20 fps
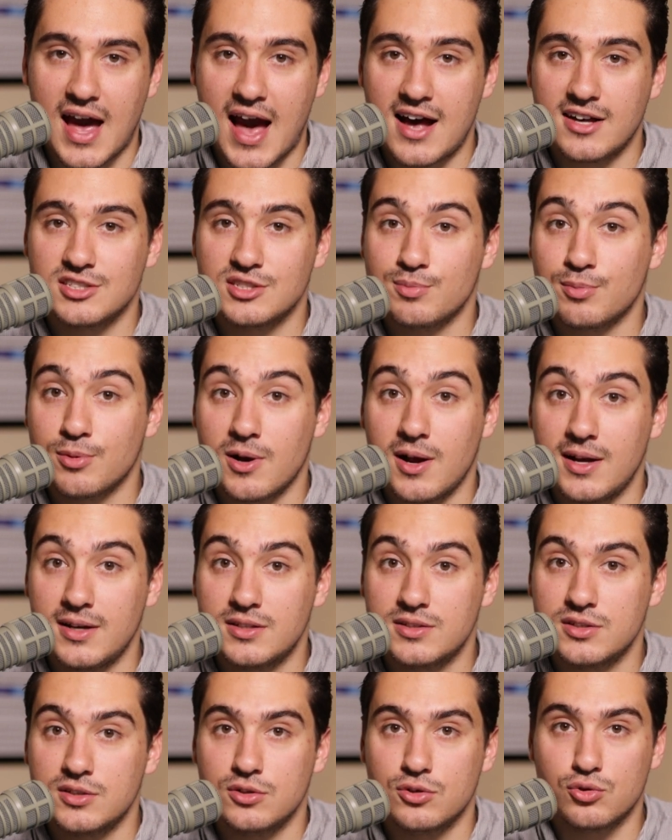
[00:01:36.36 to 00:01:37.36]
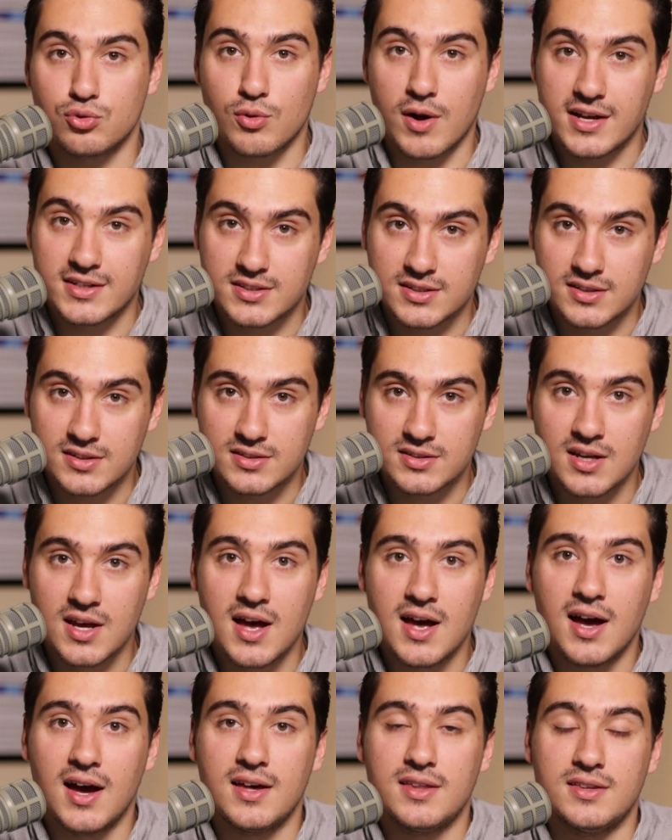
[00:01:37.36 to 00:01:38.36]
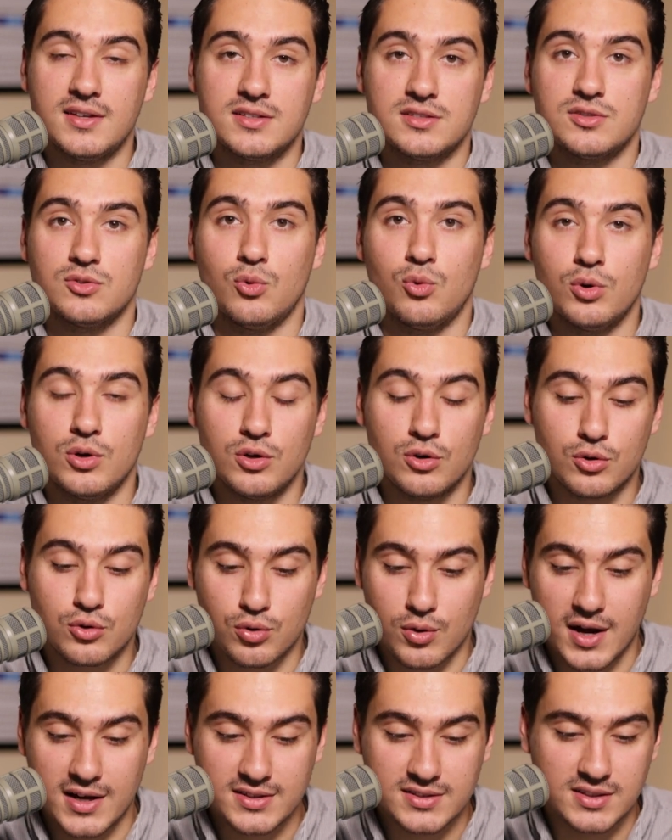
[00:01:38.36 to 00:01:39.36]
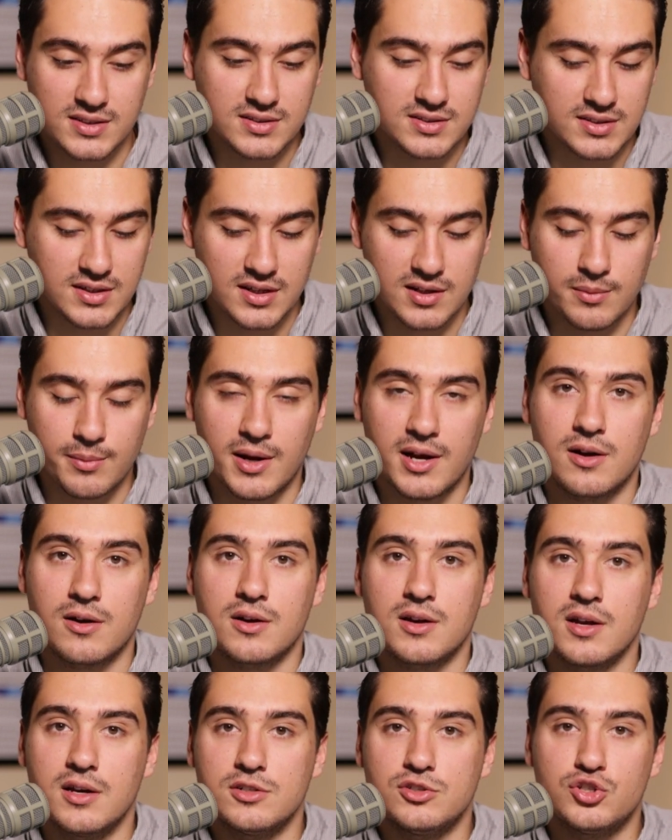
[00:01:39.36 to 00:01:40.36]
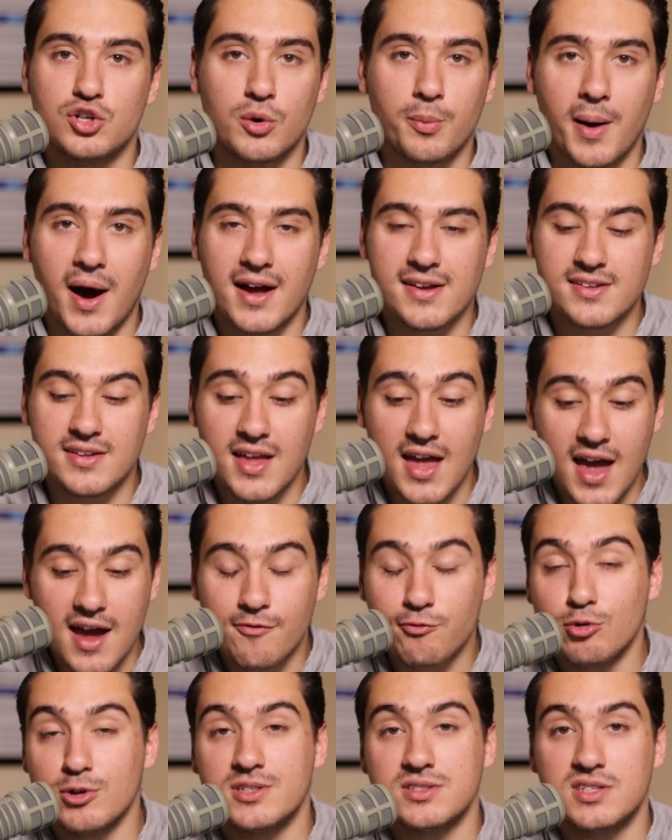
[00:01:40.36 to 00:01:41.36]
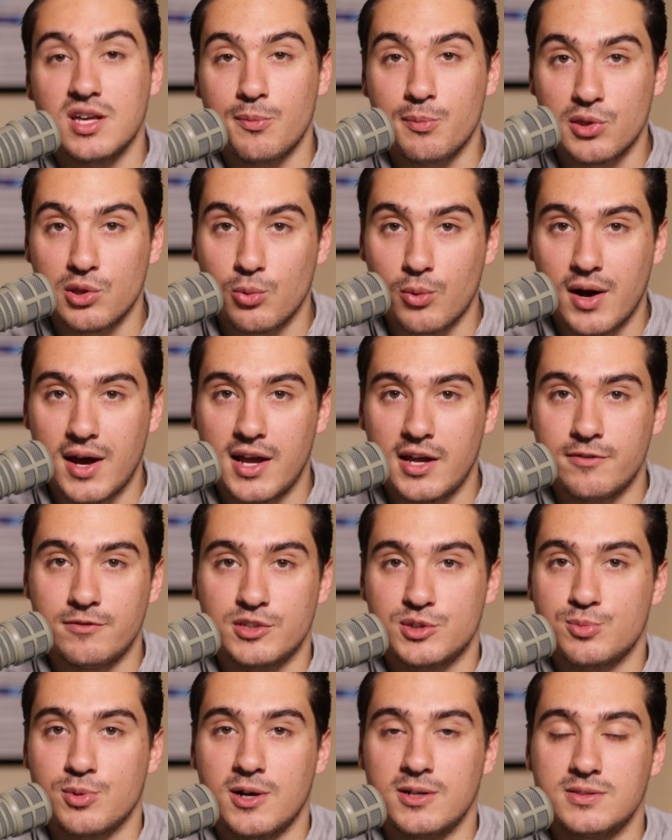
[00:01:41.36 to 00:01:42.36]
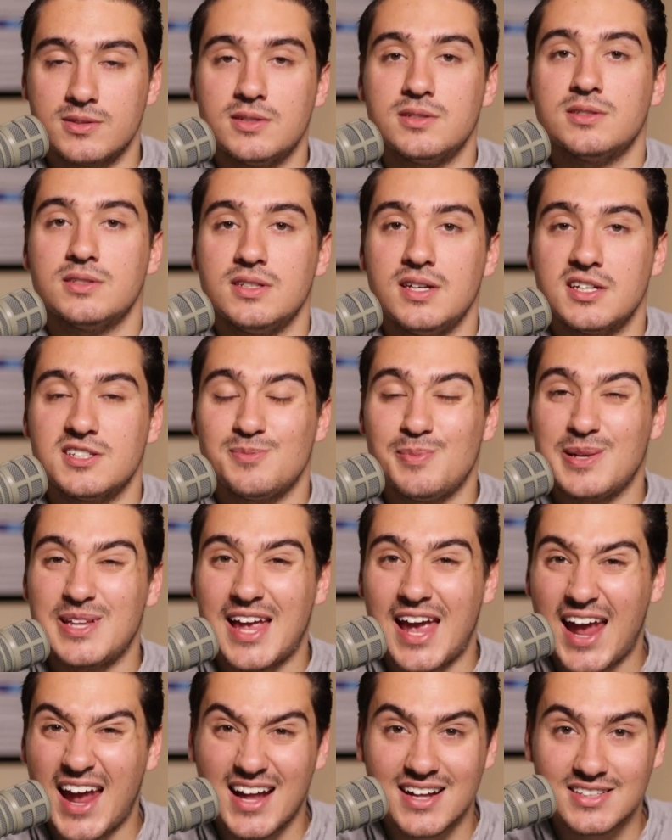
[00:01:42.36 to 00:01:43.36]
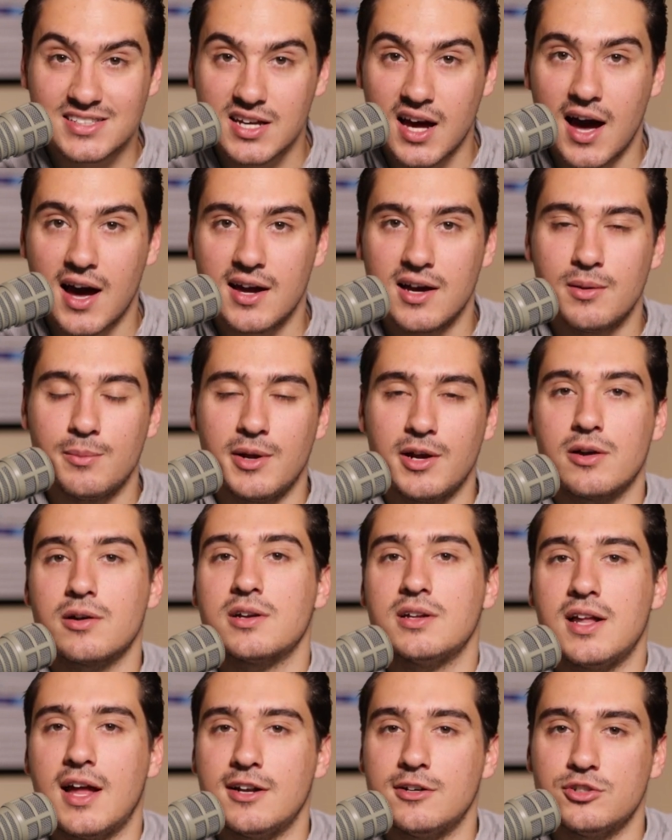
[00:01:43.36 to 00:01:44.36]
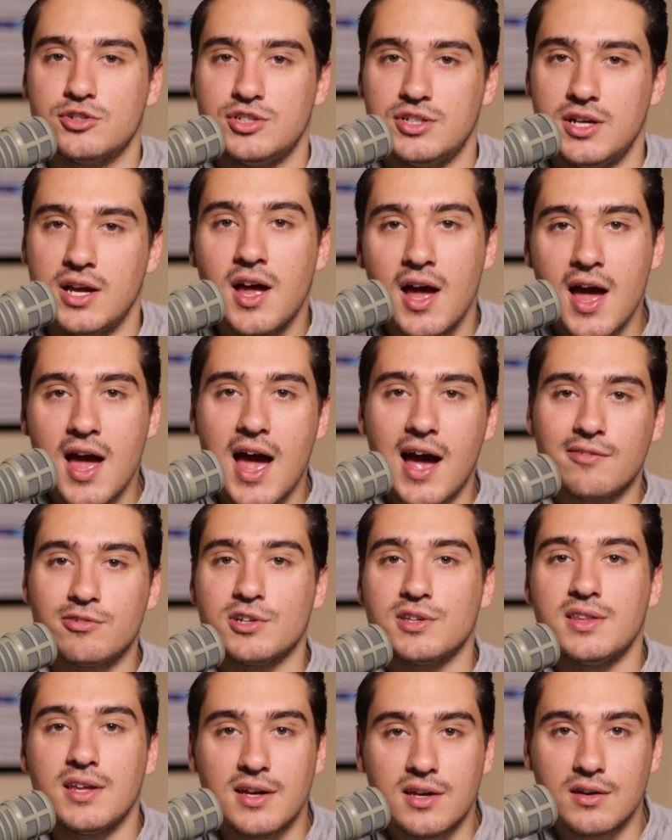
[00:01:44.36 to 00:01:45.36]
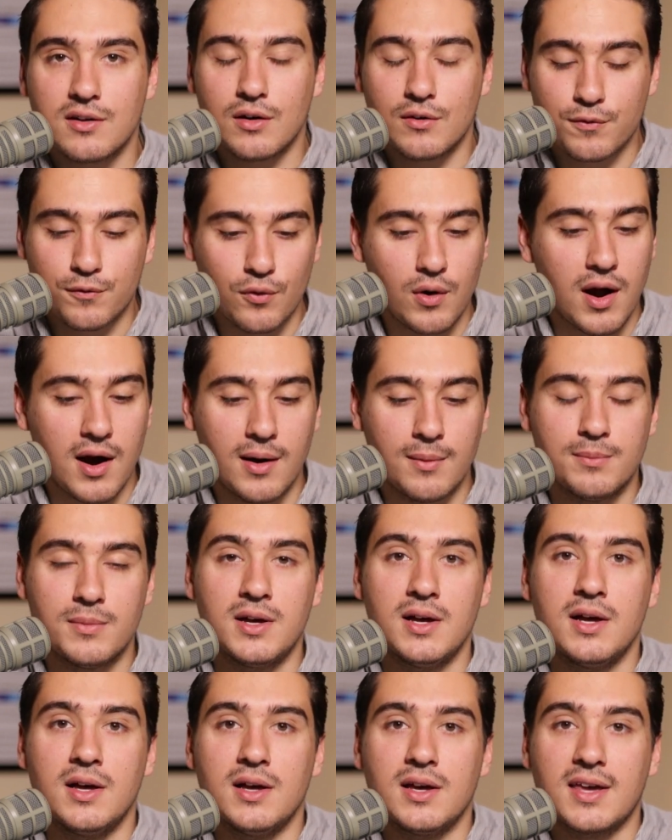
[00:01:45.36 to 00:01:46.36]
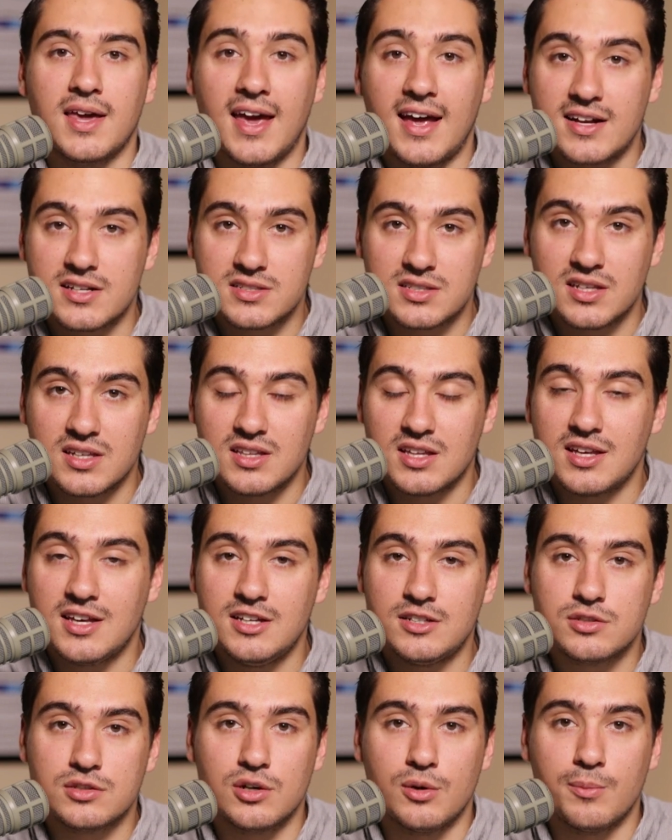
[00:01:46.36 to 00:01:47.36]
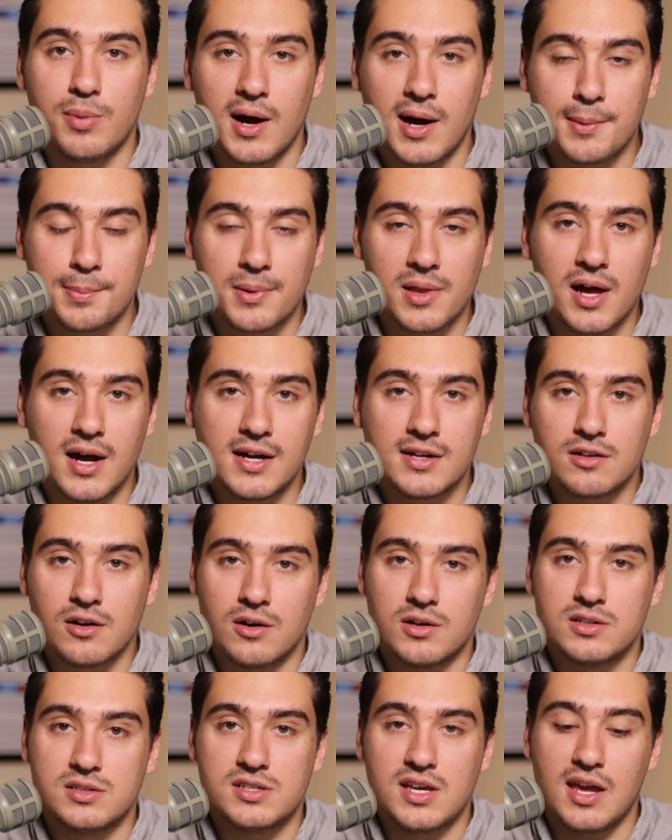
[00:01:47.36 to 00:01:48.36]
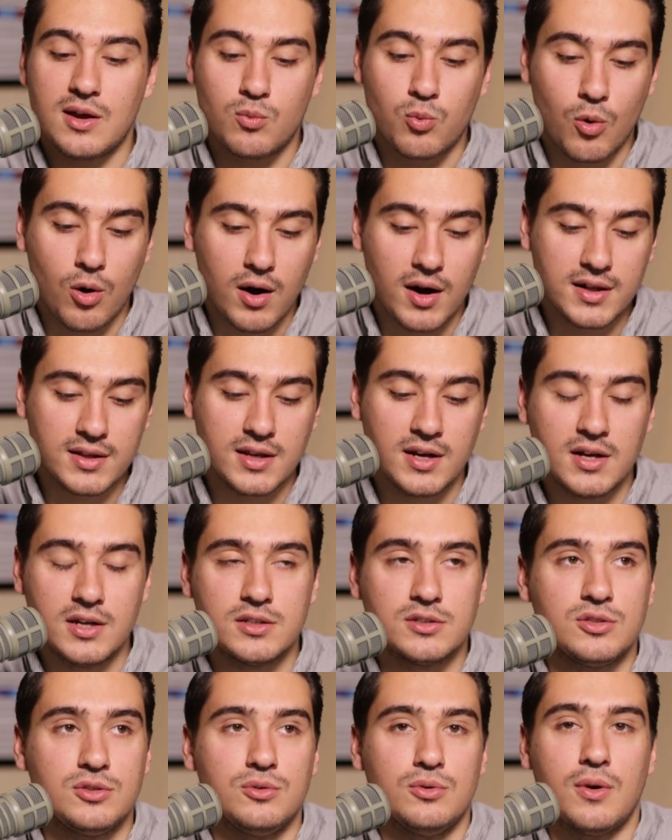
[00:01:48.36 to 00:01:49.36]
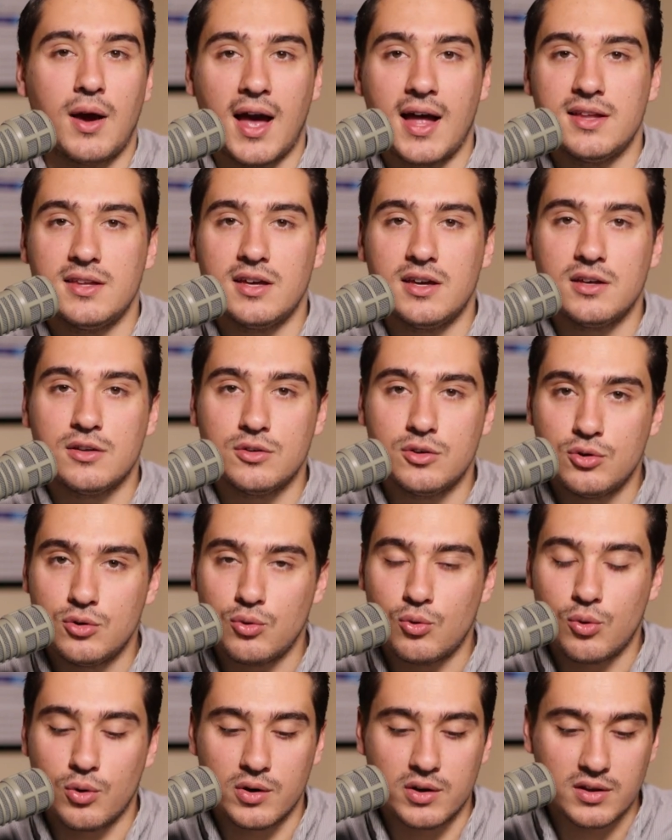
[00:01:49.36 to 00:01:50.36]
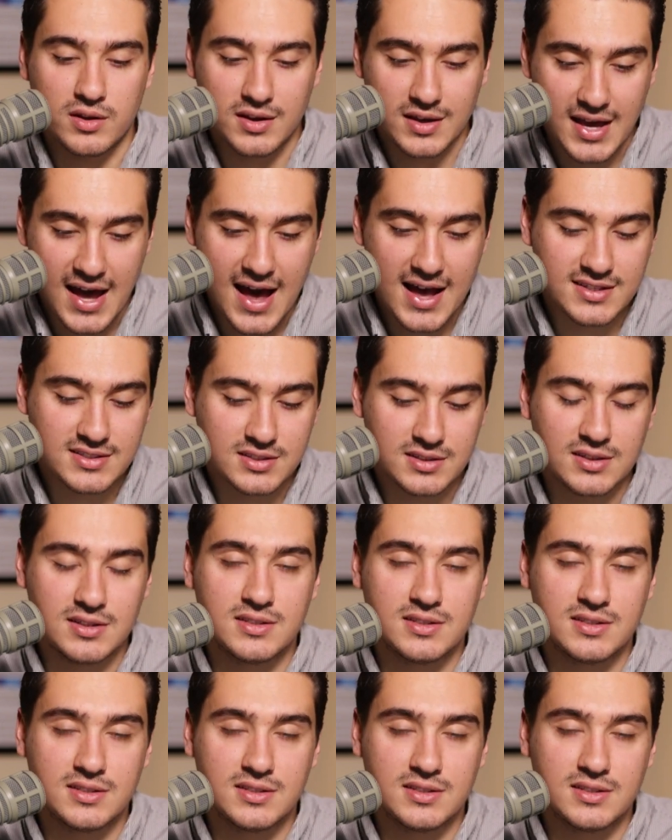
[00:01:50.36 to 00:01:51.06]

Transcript: gas price crisis and this oil crisis in America. Joe Biden, every step of the way of his presidency, has been anti-American energy. Everything from canceling the Keystone Pipeline on day one to ending new oil and gas